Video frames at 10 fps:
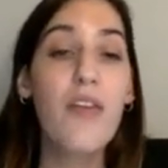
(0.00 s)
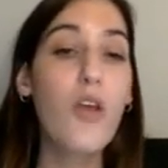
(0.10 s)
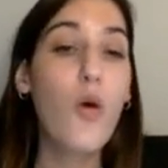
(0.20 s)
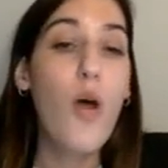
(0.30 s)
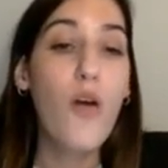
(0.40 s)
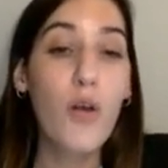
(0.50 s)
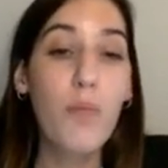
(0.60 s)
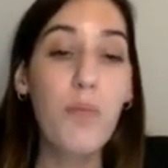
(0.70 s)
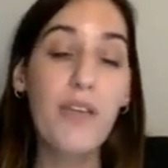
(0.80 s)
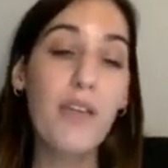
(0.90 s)
They were
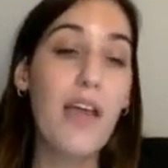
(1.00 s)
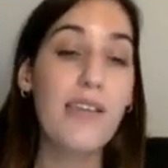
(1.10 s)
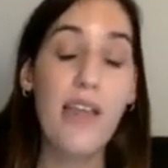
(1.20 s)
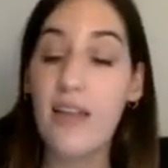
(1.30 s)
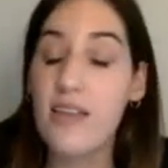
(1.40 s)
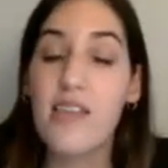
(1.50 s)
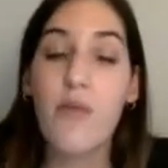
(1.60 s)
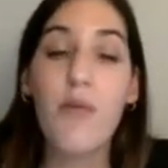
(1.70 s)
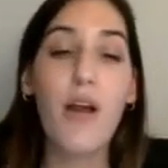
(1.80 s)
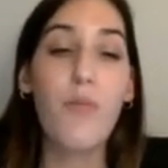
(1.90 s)
repeated at
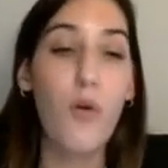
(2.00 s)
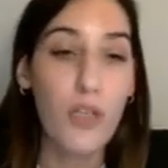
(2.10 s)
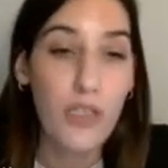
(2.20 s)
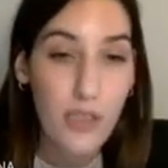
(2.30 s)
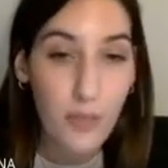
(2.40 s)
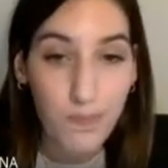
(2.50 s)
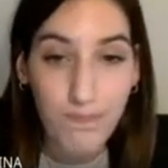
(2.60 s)
several points.